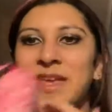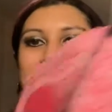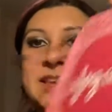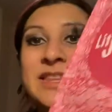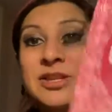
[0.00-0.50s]

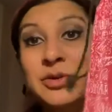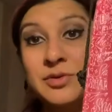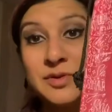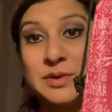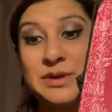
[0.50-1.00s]
And then you
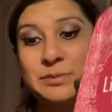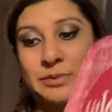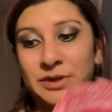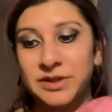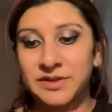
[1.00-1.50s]
also get a
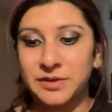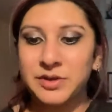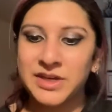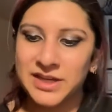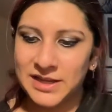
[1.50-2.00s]
book. So you
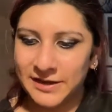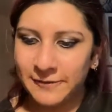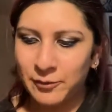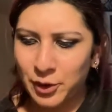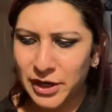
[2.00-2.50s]
get like
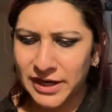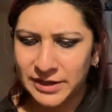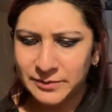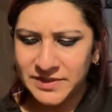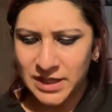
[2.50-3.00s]
four
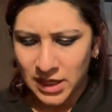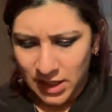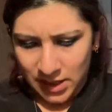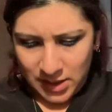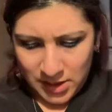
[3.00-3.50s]
items,
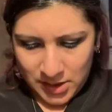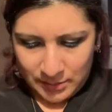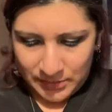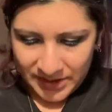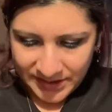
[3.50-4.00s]

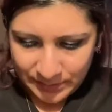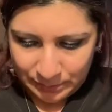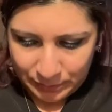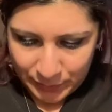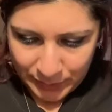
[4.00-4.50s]
plus a
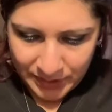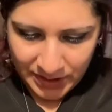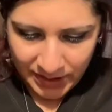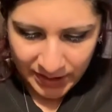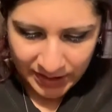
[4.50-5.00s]
book,
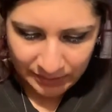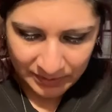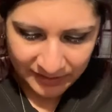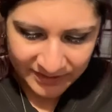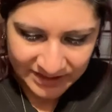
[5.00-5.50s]
and I
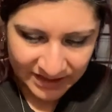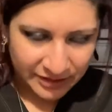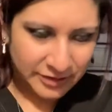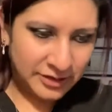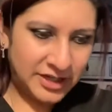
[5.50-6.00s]
believe it's like
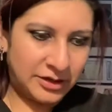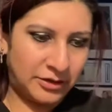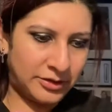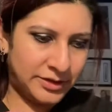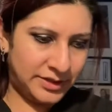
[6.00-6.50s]

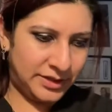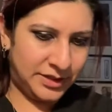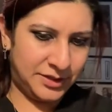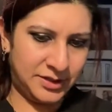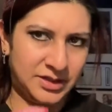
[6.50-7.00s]
$30
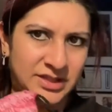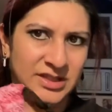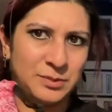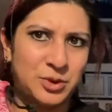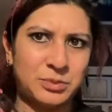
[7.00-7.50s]
a
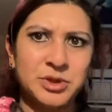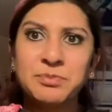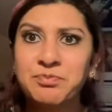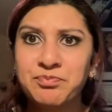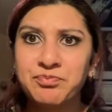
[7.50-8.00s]
subscription
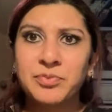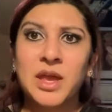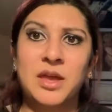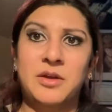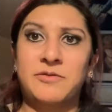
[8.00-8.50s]

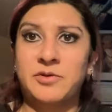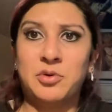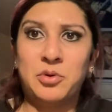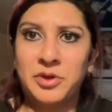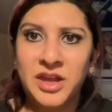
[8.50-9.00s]
for the
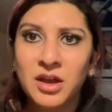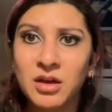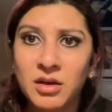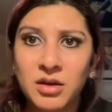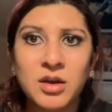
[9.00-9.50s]
whole thing.
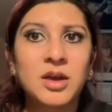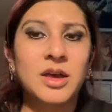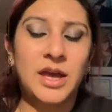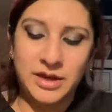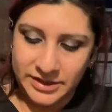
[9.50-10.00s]

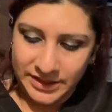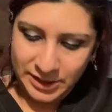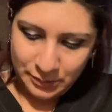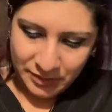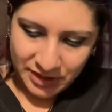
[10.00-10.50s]
And it's
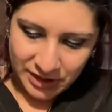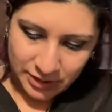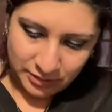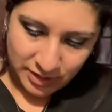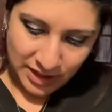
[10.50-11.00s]
actually pretty
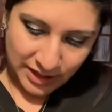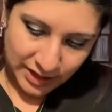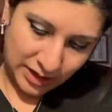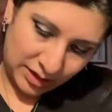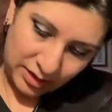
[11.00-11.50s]
cute. I like
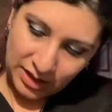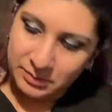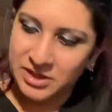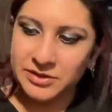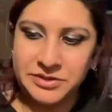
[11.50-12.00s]
it. I
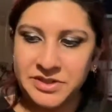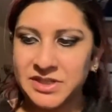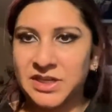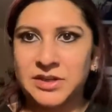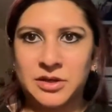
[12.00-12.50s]
mean, there's a
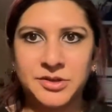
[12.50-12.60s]
$10